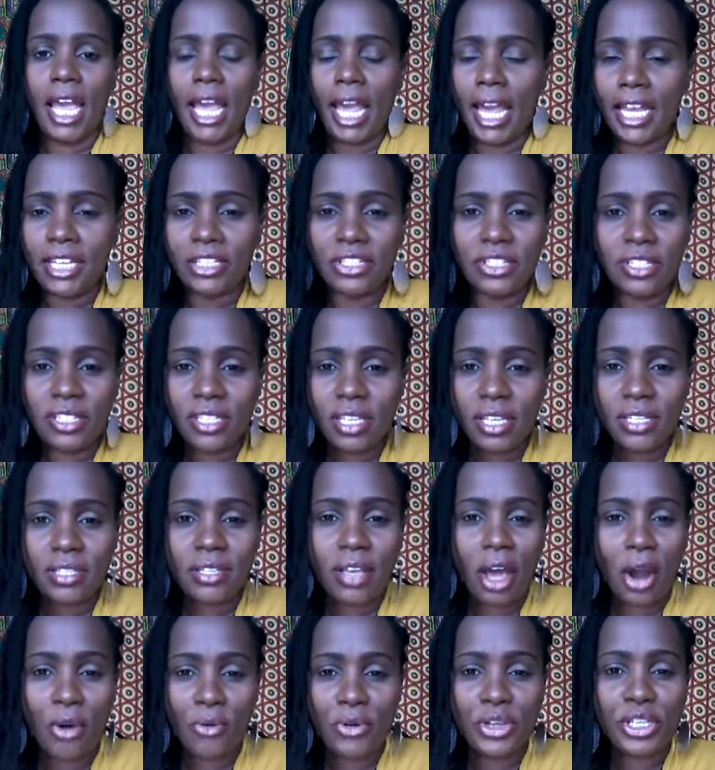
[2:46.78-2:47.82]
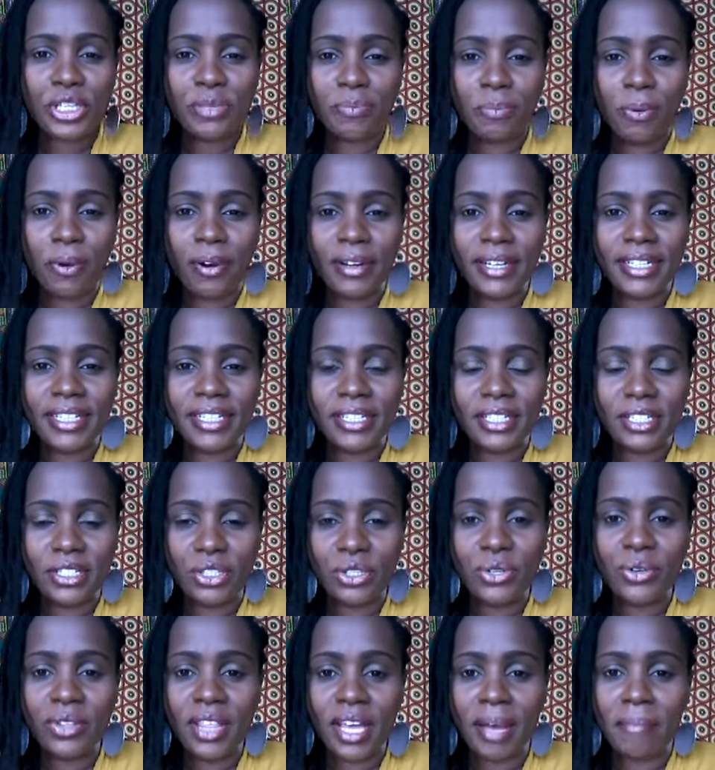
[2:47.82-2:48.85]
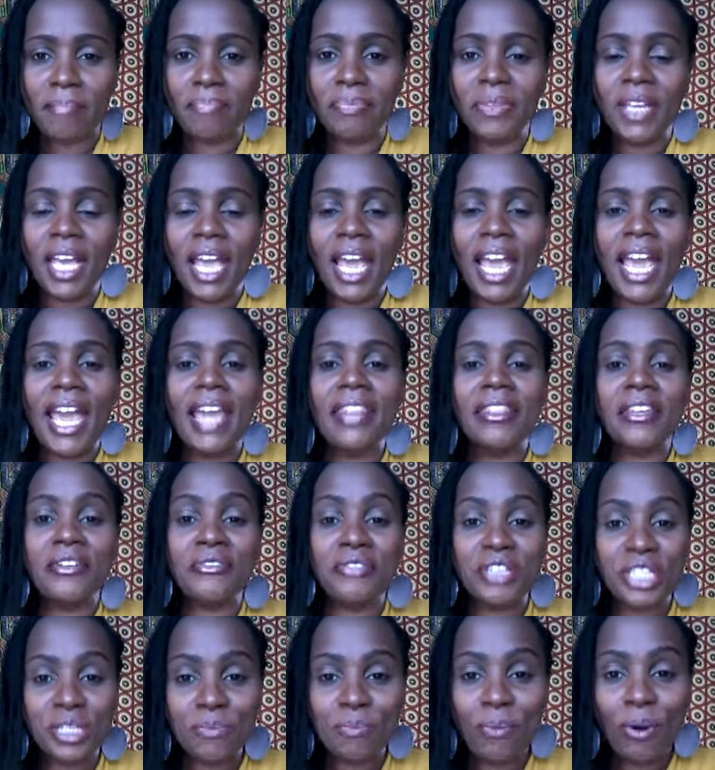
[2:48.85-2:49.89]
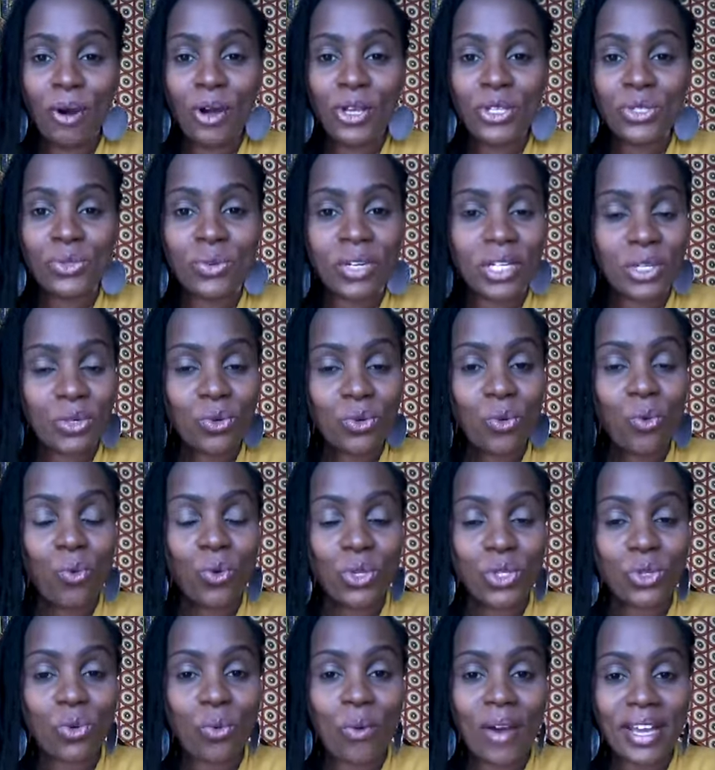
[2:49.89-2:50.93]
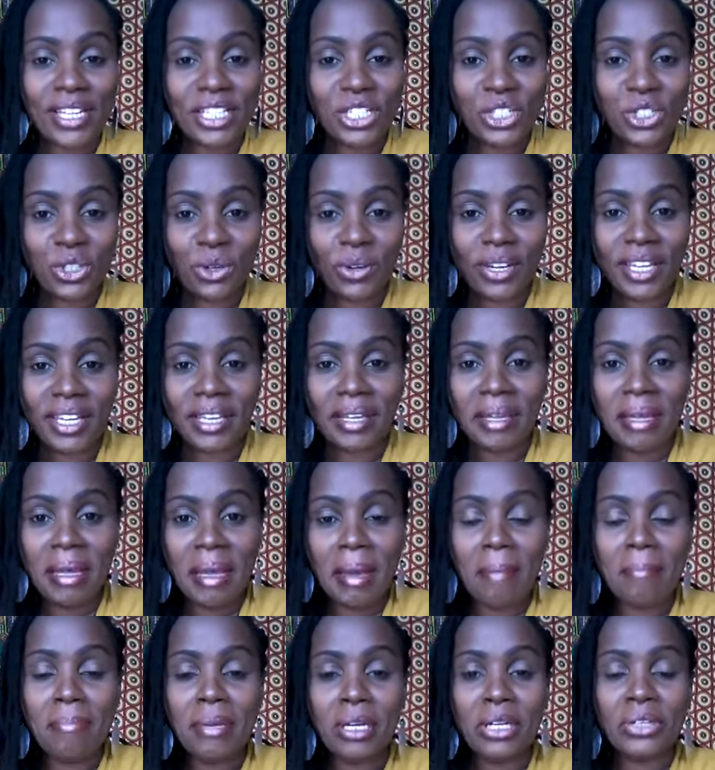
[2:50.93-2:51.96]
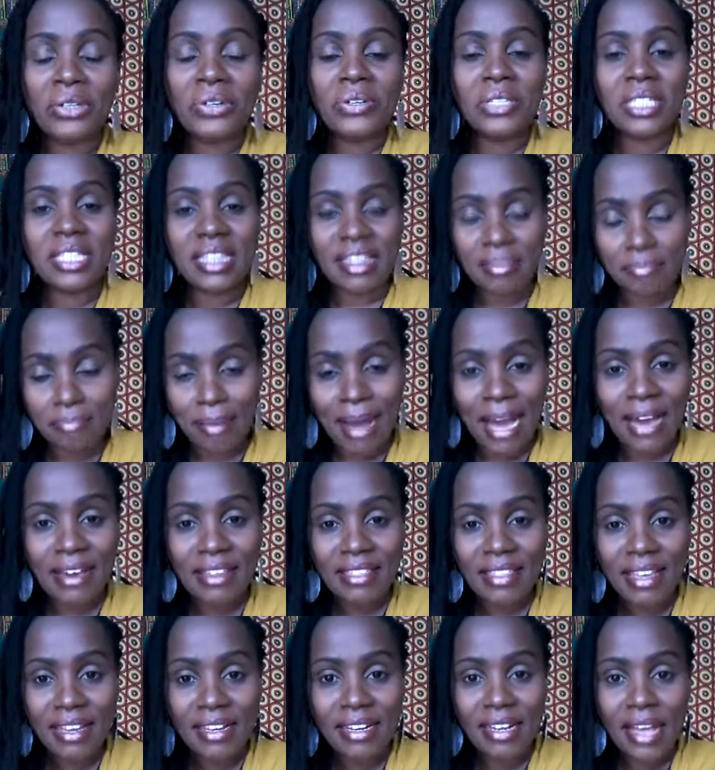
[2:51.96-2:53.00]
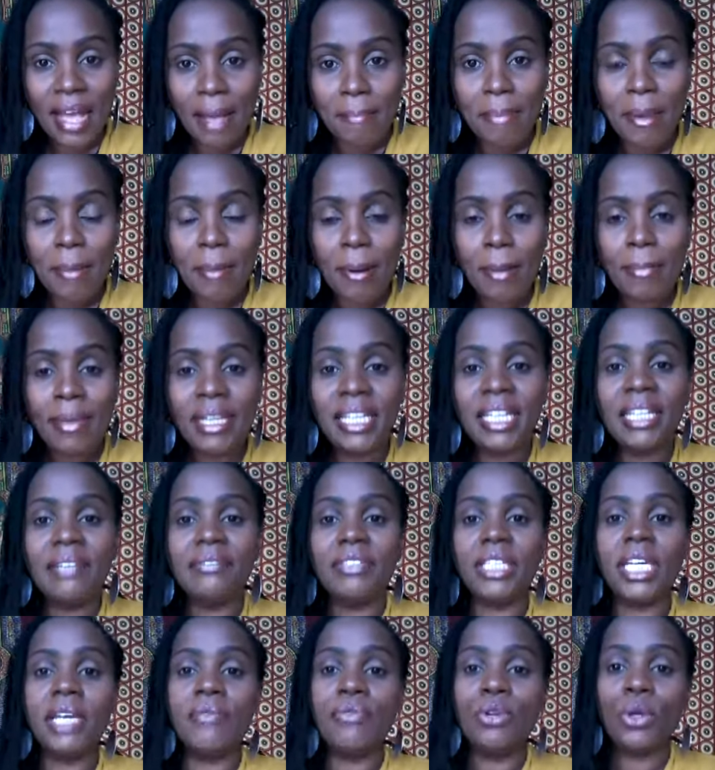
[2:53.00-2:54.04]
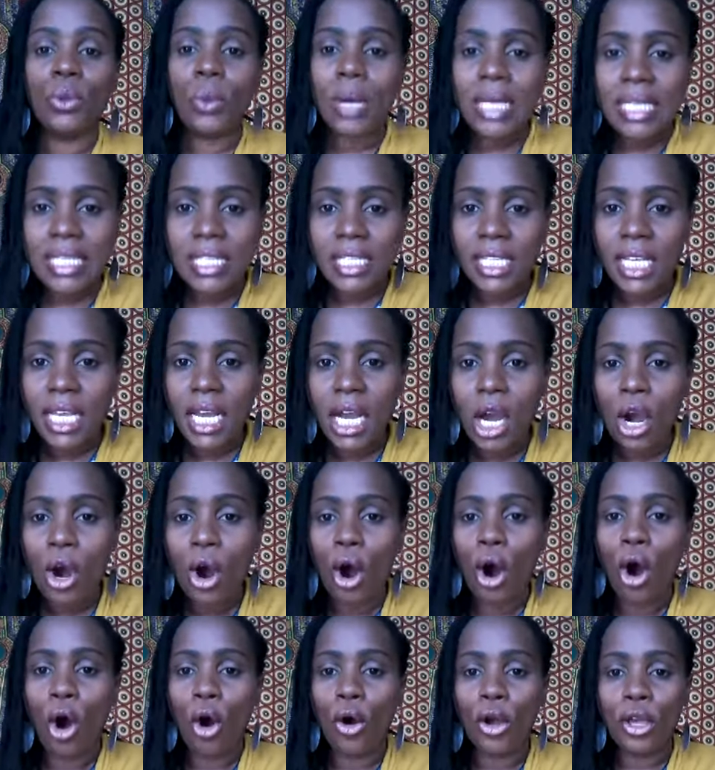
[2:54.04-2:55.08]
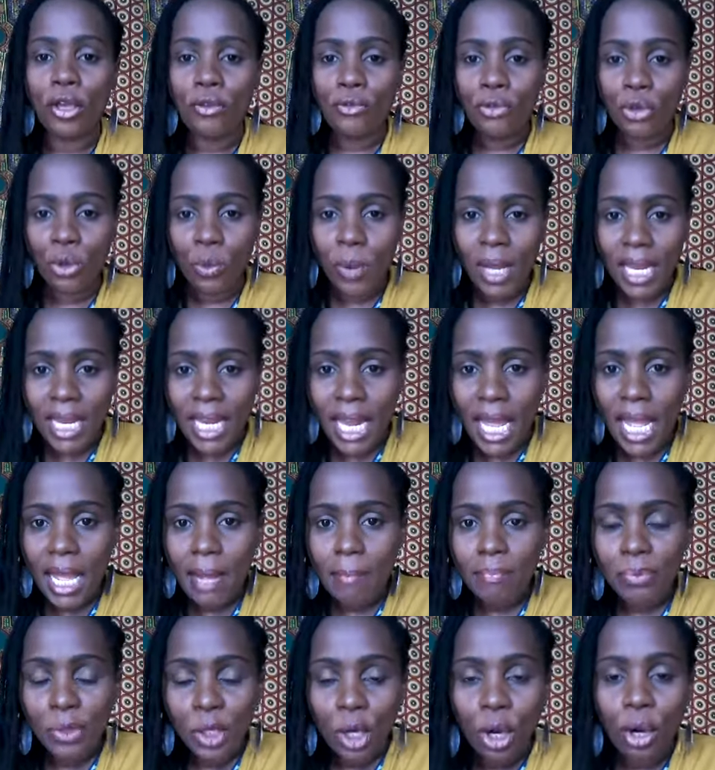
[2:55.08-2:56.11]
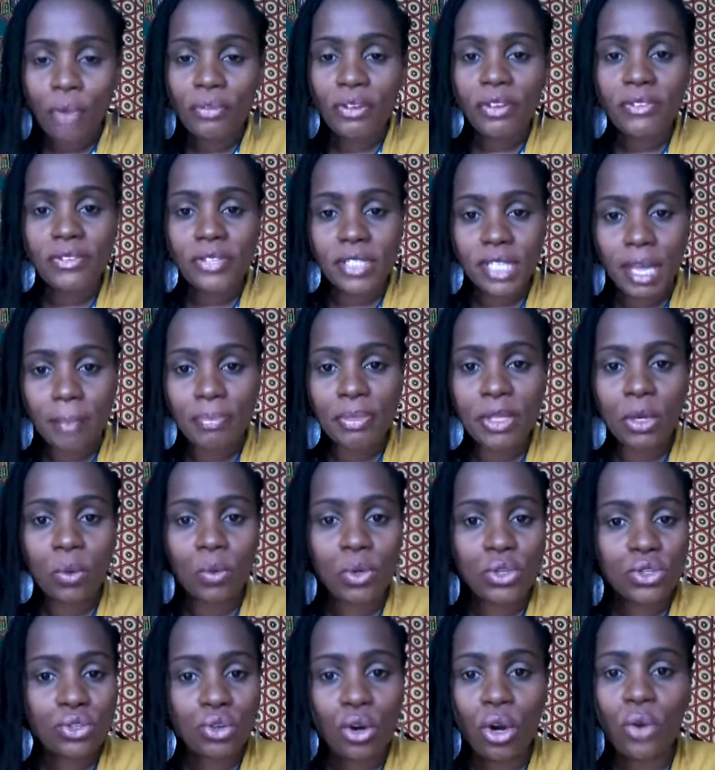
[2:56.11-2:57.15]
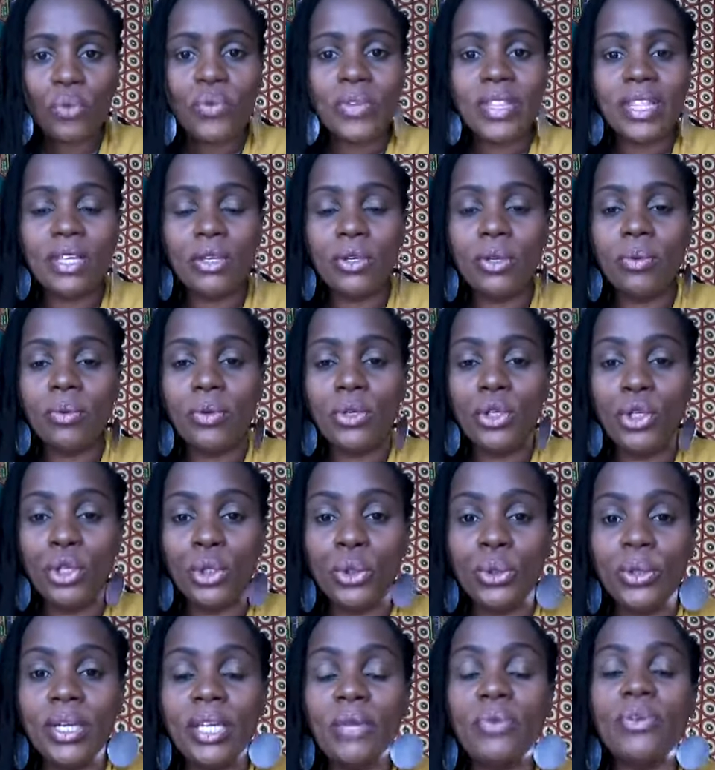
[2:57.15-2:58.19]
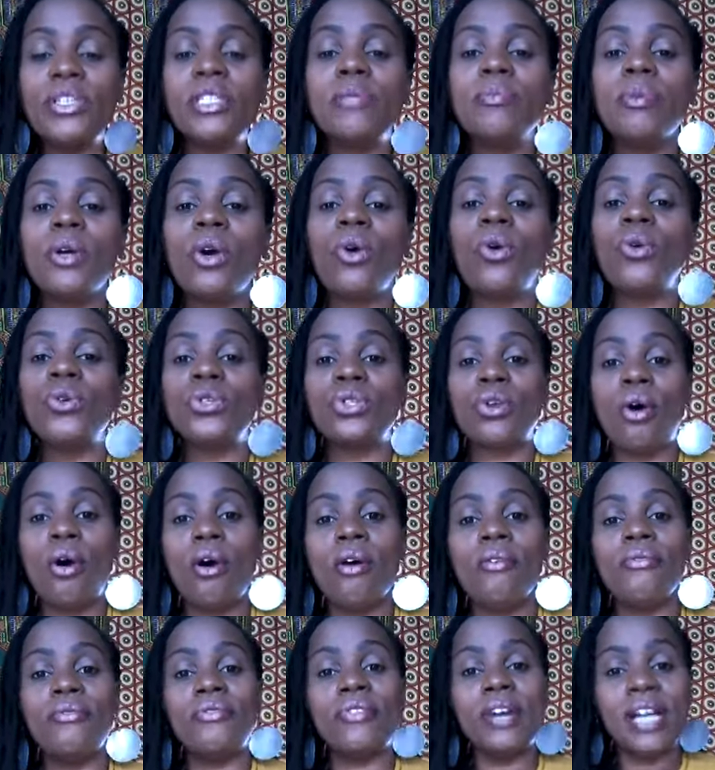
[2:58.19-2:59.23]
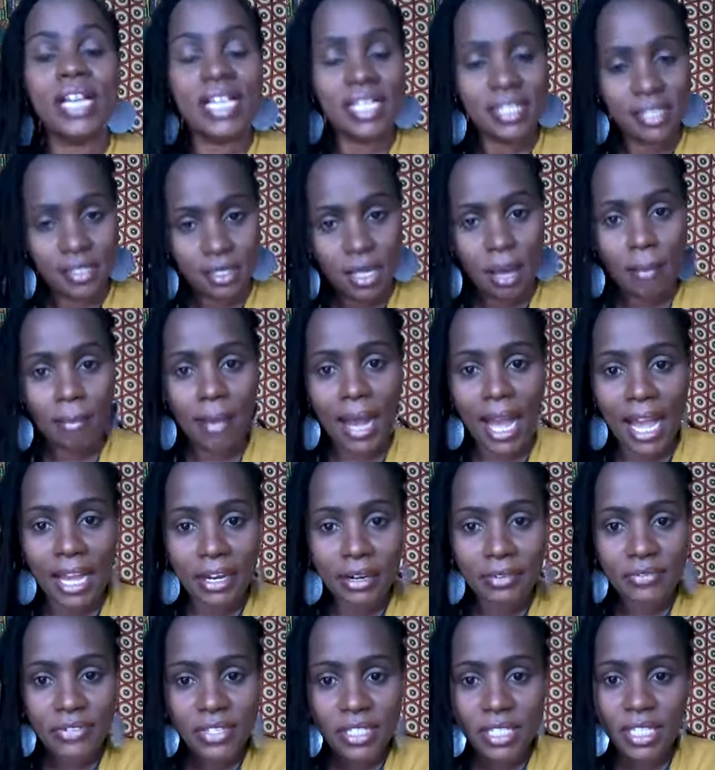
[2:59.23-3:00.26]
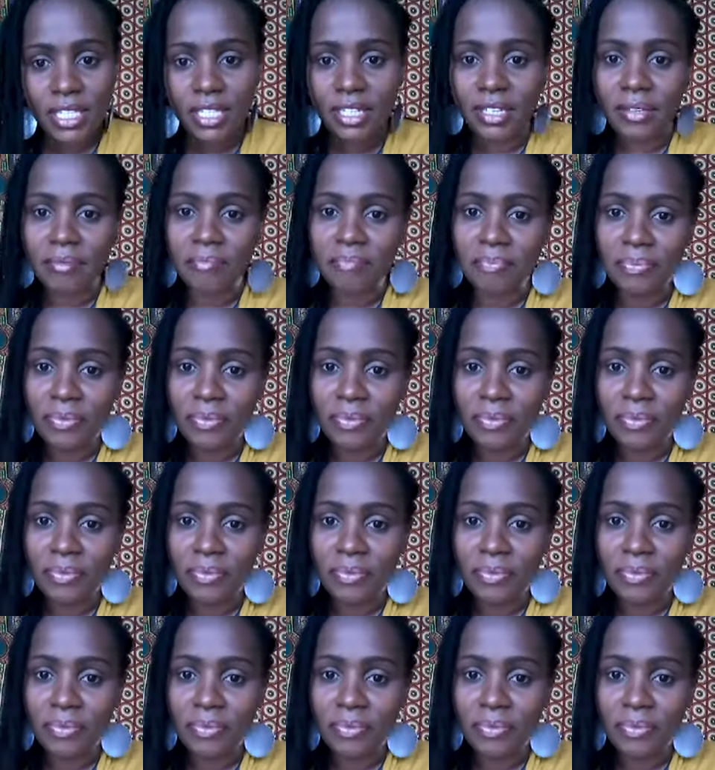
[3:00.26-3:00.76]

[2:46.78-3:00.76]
And Jesus responded to them. And the response was quite shocking because back then people believed if you were sick or if you were lame or if something was wrong with you, it was because of some kind of sin